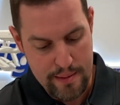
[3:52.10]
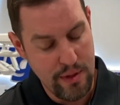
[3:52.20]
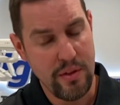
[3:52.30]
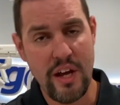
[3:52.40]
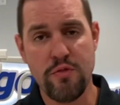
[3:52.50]

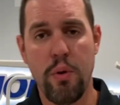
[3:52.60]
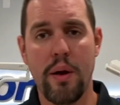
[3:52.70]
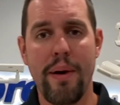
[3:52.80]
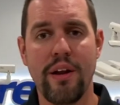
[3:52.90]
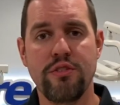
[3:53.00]
The other nice
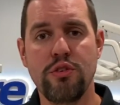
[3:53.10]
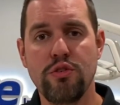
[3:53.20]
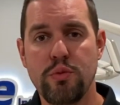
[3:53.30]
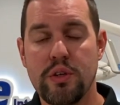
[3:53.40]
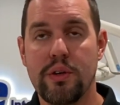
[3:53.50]
part about it too
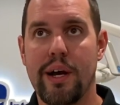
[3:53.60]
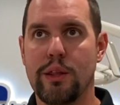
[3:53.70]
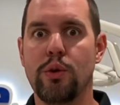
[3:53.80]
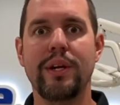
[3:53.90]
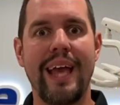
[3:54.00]
is when you're
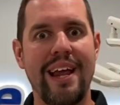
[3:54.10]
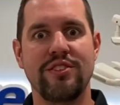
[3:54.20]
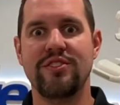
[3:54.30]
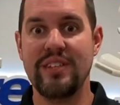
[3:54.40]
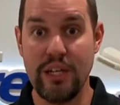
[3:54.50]
learning
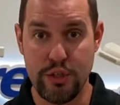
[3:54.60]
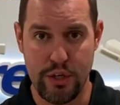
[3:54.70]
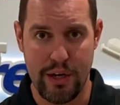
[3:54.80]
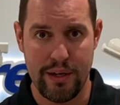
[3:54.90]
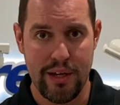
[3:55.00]

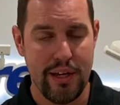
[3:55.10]
anesthesia,